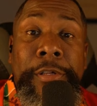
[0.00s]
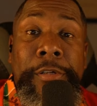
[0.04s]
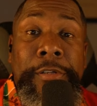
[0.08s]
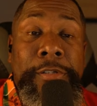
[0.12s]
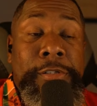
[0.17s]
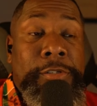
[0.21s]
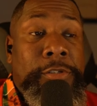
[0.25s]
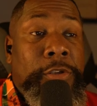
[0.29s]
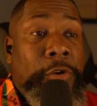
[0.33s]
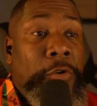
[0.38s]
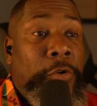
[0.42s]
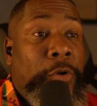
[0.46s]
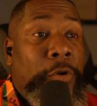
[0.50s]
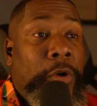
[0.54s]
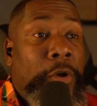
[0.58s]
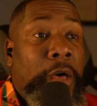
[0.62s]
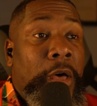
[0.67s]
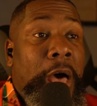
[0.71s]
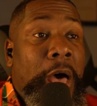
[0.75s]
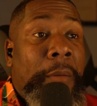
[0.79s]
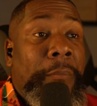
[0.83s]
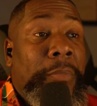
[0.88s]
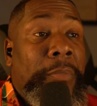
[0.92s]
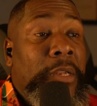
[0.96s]
So
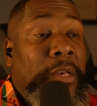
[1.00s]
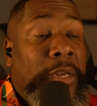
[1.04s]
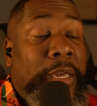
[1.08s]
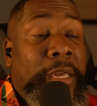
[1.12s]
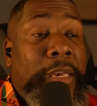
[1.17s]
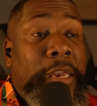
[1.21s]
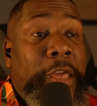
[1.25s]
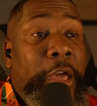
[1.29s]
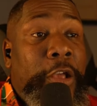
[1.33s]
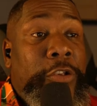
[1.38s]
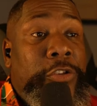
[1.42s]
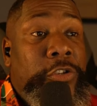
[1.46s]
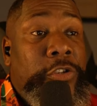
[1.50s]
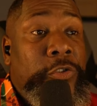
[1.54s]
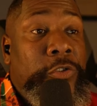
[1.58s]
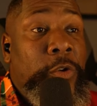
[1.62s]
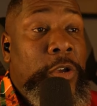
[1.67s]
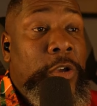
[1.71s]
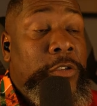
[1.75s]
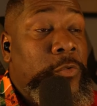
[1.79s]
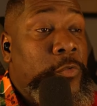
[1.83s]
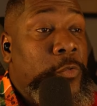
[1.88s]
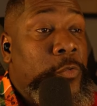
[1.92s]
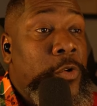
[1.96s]
I'm looking at you
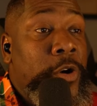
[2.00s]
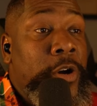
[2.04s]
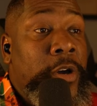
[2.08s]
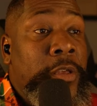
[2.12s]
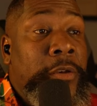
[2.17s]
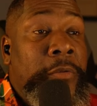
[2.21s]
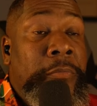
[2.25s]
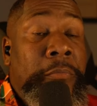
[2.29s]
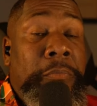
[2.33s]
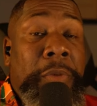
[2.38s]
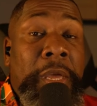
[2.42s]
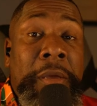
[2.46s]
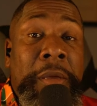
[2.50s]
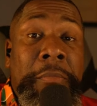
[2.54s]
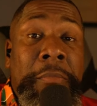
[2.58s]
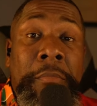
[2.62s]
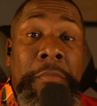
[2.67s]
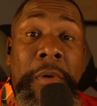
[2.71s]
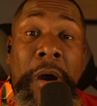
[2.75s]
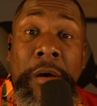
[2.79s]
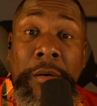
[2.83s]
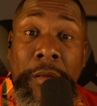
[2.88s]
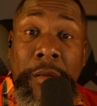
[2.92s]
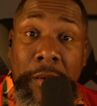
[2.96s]
as one big
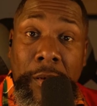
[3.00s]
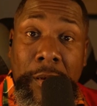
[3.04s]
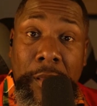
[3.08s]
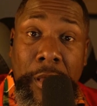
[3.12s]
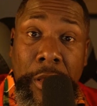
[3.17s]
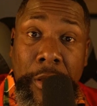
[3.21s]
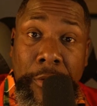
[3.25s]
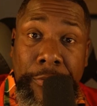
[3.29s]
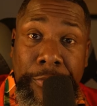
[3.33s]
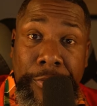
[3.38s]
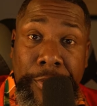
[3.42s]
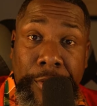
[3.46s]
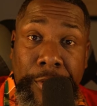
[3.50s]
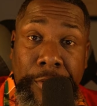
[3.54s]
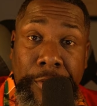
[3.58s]
monolith.